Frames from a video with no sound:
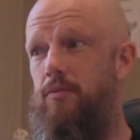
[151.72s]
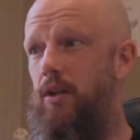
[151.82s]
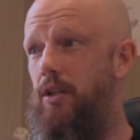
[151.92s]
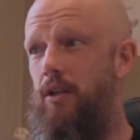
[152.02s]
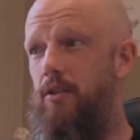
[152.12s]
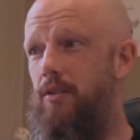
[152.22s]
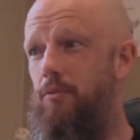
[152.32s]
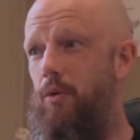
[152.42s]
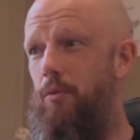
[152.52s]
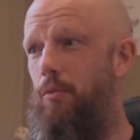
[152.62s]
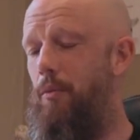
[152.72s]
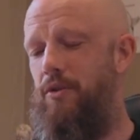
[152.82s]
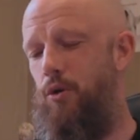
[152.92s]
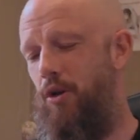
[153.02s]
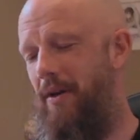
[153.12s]
I don't know. When we're
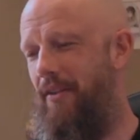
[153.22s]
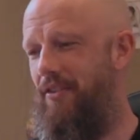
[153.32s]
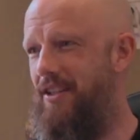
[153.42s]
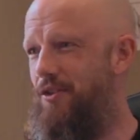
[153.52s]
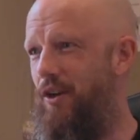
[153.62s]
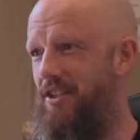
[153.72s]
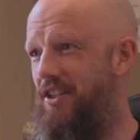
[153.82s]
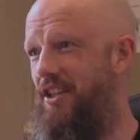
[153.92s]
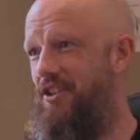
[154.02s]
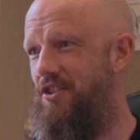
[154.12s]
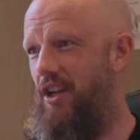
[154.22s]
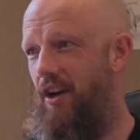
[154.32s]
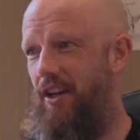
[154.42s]
talking about things like teas, you go,